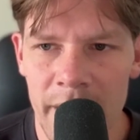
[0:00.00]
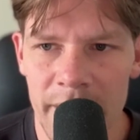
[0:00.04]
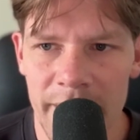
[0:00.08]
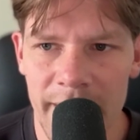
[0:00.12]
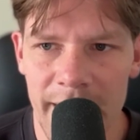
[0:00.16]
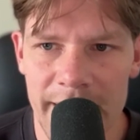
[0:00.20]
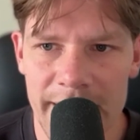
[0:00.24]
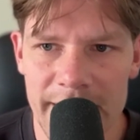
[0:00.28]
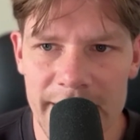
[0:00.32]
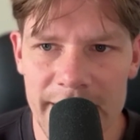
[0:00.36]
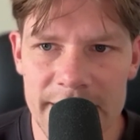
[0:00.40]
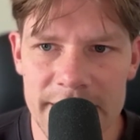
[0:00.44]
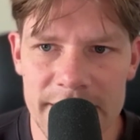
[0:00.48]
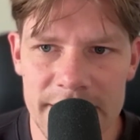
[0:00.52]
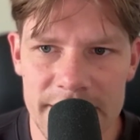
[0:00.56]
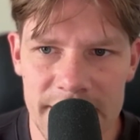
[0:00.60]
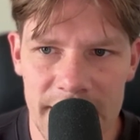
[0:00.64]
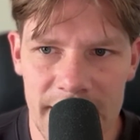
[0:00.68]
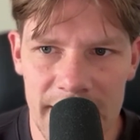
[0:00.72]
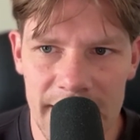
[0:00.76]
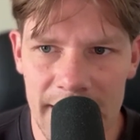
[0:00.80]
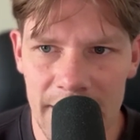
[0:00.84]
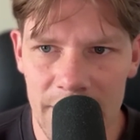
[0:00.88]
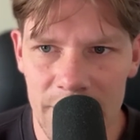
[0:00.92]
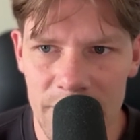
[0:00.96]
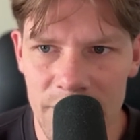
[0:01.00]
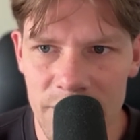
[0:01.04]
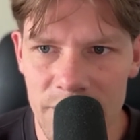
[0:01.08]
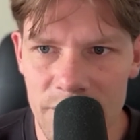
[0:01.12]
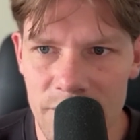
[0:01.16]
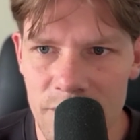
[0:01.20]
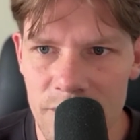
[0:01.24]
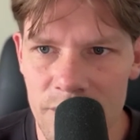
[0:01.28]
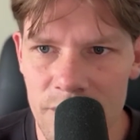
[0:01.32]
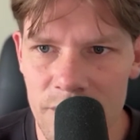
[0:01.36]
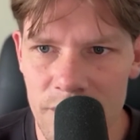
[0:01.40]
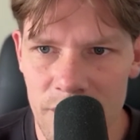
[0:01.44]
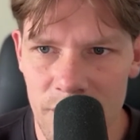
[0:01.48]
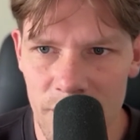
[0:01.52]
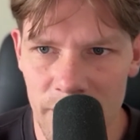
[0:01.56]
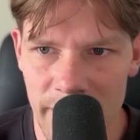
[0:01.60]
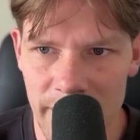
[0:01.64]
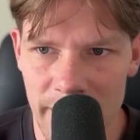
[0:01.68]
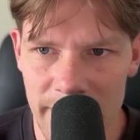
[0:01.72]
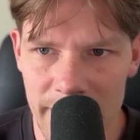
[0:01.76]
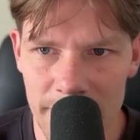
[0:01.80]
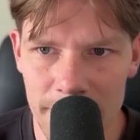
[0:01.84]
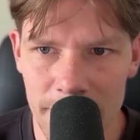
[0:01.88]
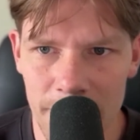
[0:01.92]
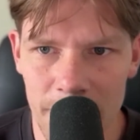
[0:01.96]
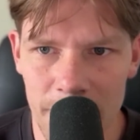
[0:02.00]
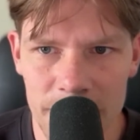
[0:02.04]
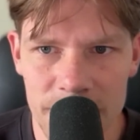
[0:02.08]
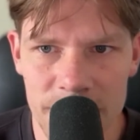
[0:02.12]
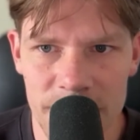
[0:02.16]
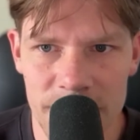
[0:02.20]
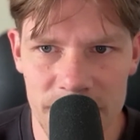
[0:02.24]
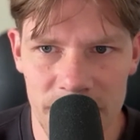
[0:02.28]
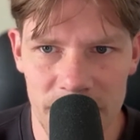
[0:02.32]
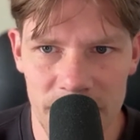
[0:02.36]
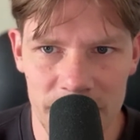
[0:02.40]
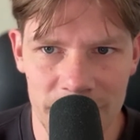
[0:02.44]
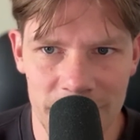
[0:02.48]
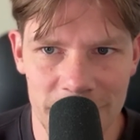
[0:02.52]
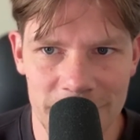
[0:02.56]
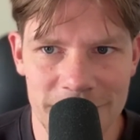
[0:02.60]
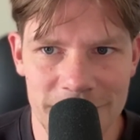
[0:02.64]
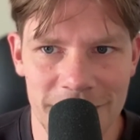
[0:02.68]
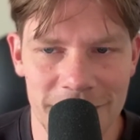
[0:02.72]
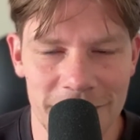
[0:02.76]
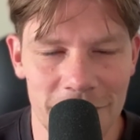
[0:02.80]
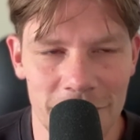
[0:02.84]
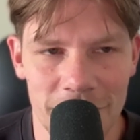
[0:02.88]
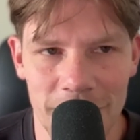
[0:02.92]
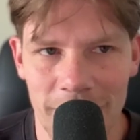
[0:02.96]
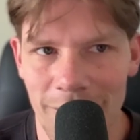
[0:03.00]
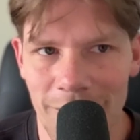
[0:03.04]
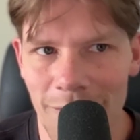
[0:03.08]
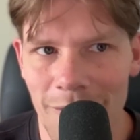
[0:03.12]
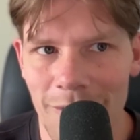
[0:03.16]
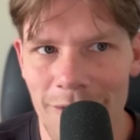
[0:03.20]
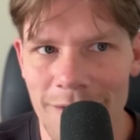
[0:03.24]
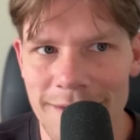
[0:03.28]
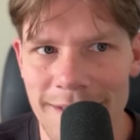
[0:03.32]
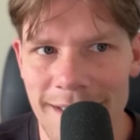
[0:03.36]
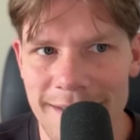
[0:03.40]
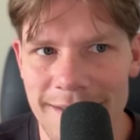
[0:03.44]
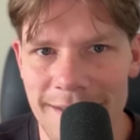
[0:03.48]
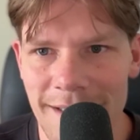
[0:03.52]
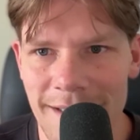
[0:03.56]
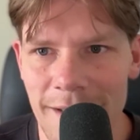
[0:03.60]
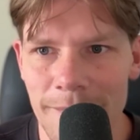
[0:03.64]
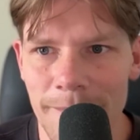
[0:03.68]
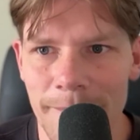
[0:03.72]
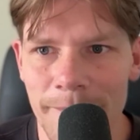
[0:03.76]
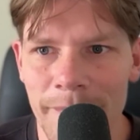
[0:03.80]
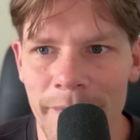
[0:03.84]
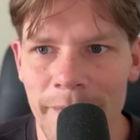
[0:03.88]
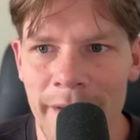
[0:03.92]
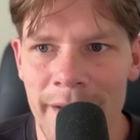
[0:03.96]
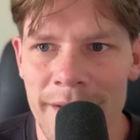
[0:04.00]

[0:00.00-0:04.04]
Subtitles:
That is how you create impulse, is overextending your ground contact time.